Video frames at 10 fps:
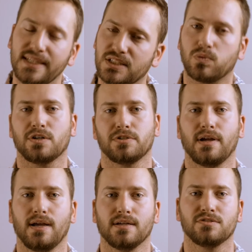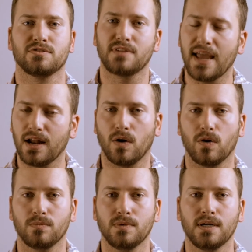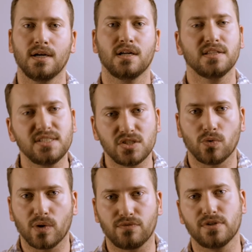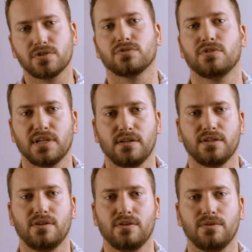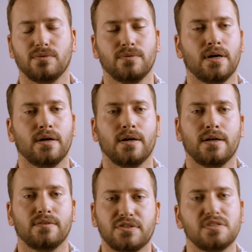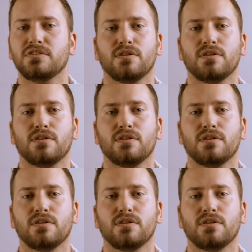wash your hands, stay at home, listen to what officials are telling you to do. This isn't